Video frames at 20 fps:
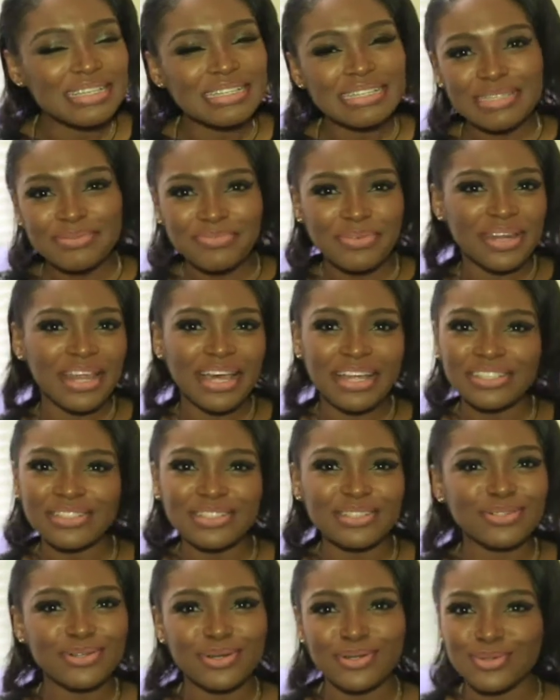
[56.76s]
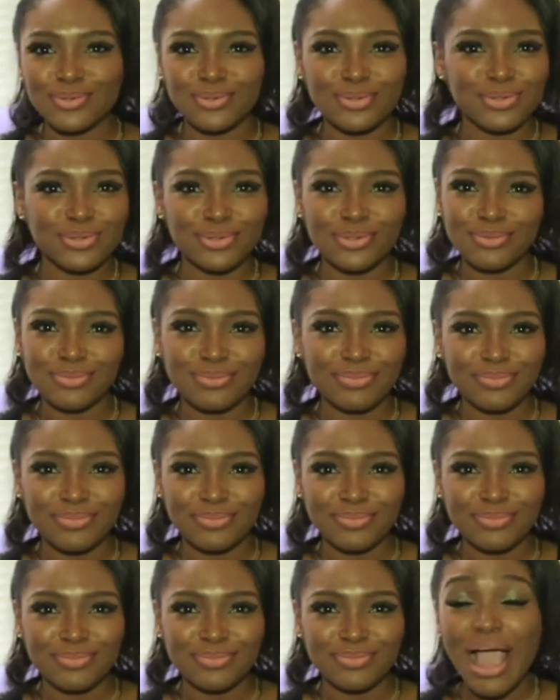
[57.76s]
spinach is not ugu.
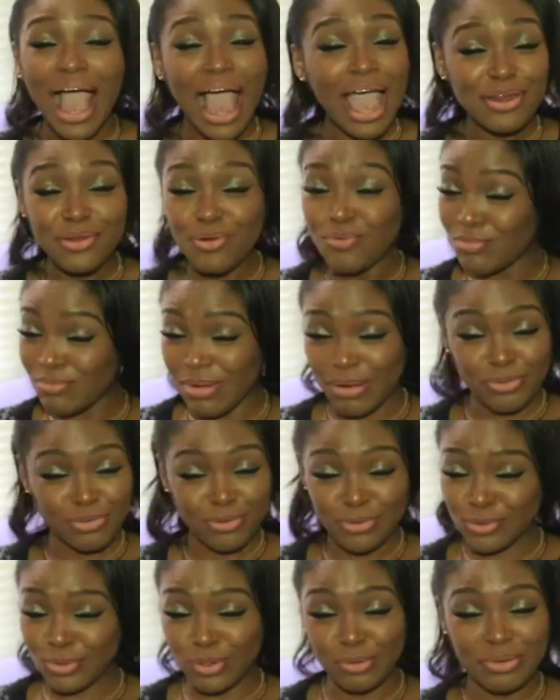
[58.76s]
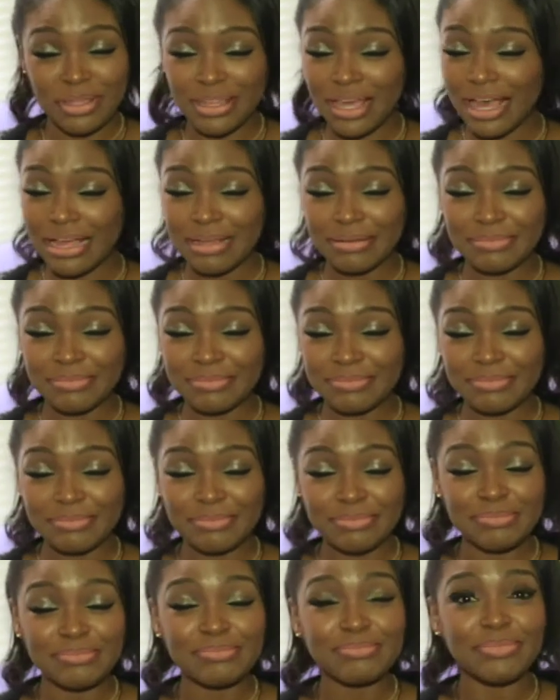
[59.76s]
I don't remember who told me that,
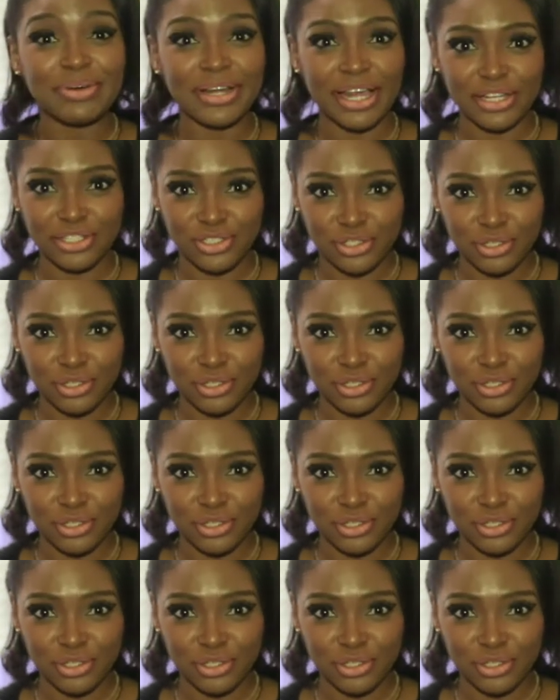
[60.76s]
but I